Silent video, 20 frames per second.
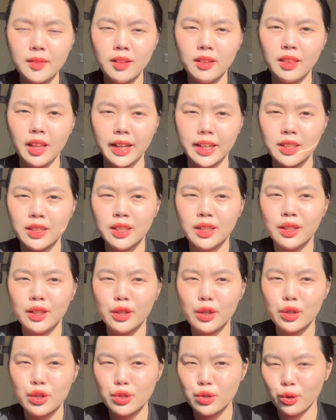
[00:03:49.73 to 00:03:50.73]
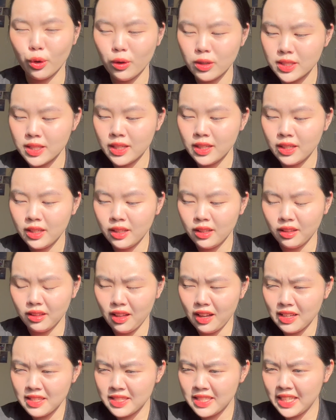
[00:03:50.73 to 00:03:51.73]
like short
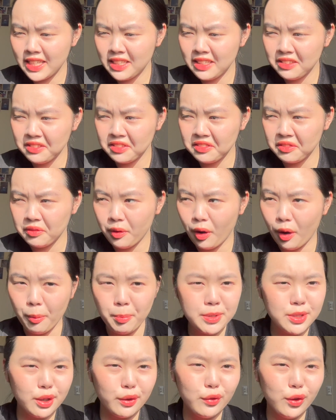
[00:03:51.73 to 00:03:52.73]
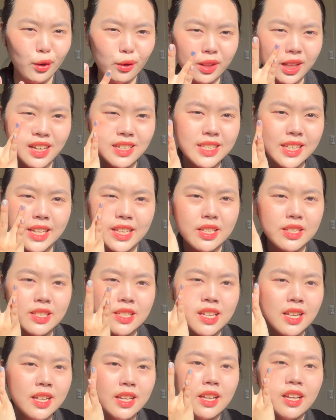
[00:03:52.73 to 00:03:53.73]
lasting, opposite of long lasting. It just
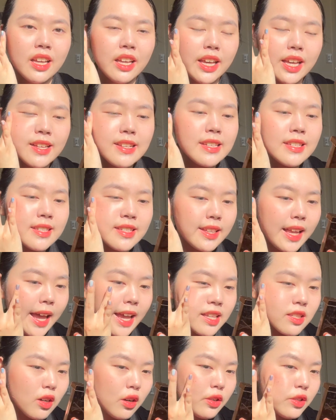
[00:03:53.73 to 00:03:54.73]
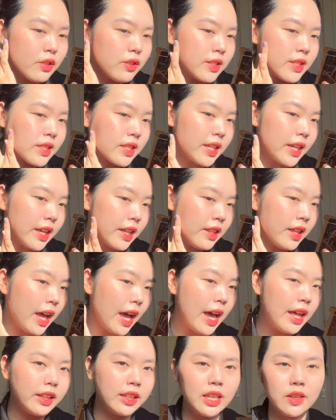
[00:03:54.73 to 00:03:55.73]
stays on your skin
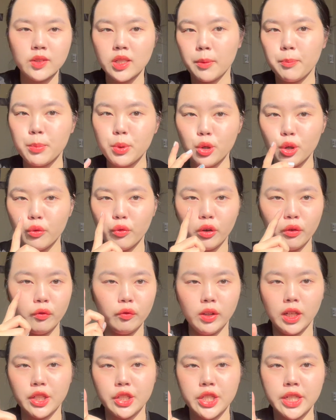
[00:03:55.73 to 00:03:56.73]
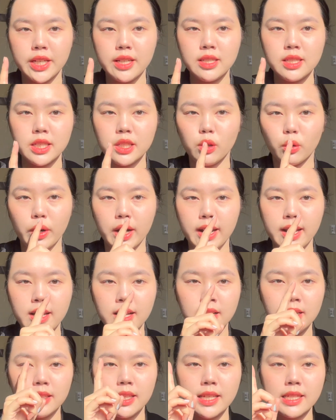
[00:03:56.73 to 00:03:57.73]
and gives a beautiful flush. You can see already
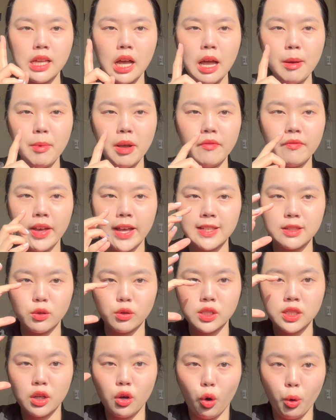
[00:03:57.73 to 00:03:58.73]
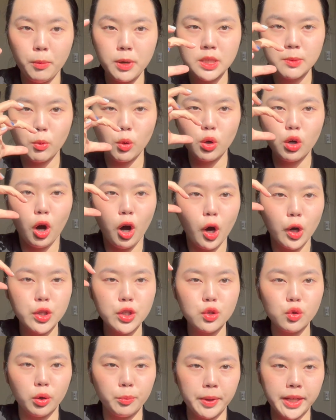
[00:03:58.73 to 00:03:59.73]
this side of my face looks almost more
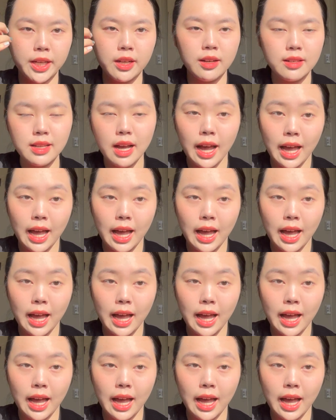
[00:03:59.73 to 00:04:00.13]
contoured because I